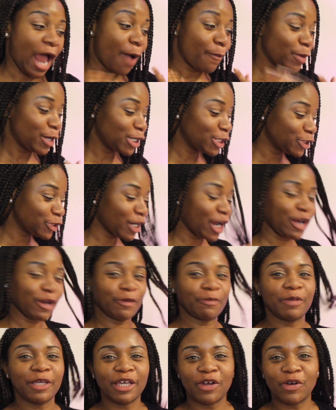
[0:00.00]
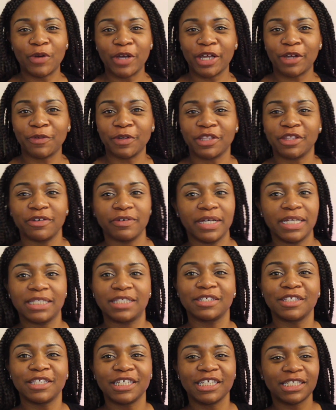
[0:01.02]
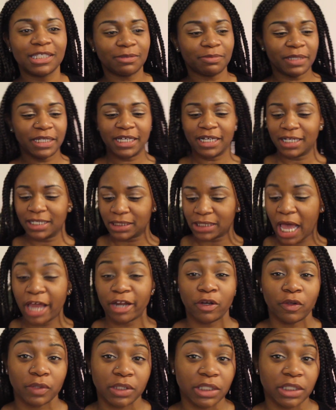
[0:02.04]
I'm gonna try to be quick with the rest of these because I know